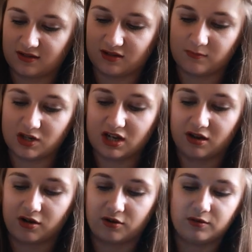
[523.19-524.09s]
it's just the
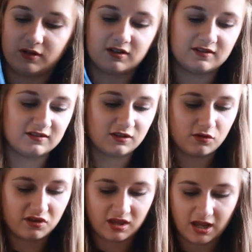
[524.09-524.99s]
material, because it's
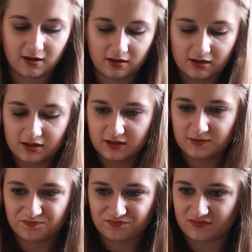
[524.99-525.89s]
so thin,
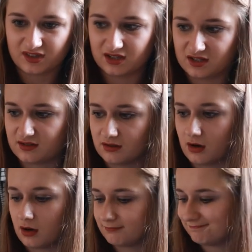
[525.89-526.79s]
they're just
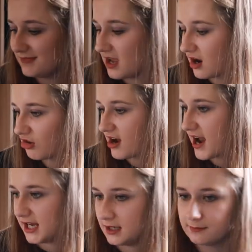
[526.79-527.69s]
not
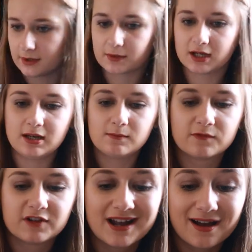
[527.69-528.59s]
great. But I'm gonna keep
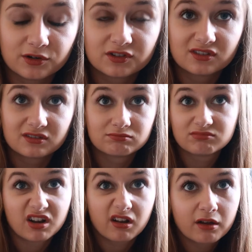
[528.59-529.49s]
them for now just because
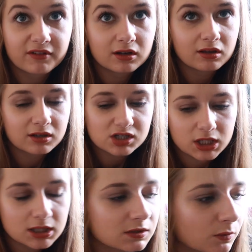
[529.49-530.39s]
I don't have any other
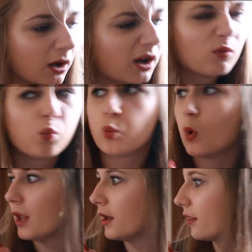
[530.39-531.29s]
jeans. Well, I have
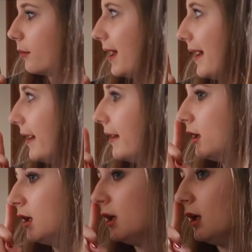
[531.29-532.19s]
one other pair
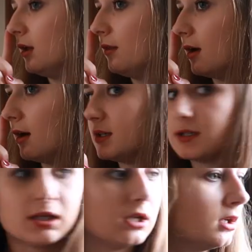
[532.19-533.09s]

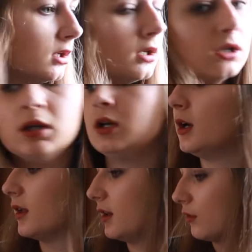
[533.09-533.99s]
that
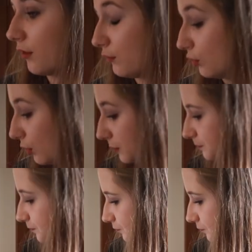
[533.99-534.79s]
I think are on the floor.